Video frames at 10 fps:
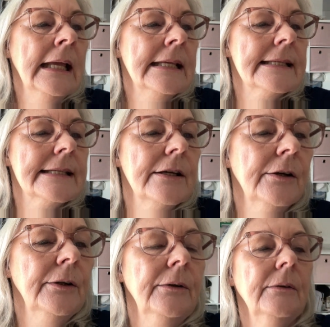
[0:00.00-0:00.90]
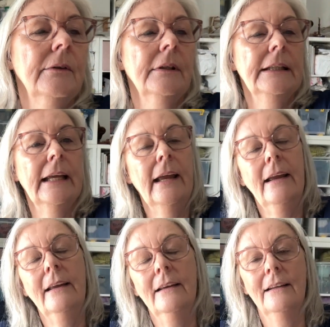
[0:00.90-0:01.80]
So
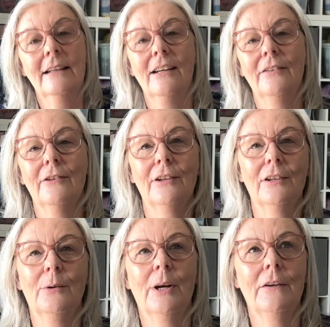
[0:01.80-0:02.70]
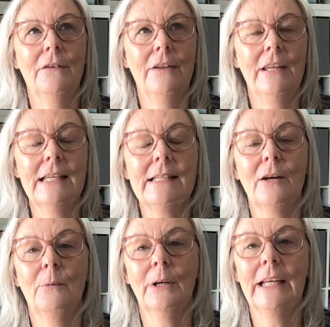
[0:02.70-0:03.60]
yeah, I've got quite a few things that
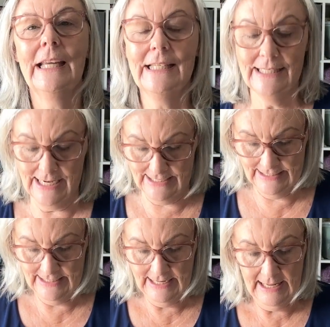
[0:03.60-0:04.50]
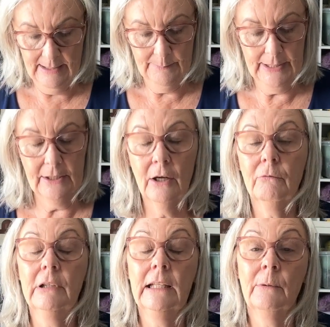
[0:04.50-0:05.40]
I want to get done, but I
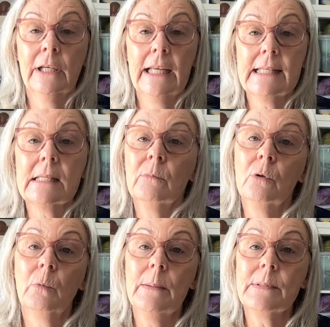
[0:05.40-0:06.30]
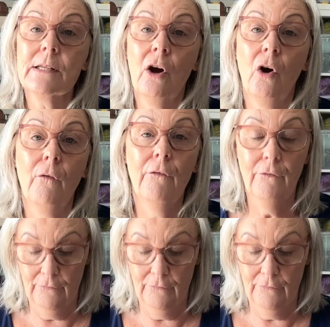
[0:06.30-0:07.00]
really want to get some more whips off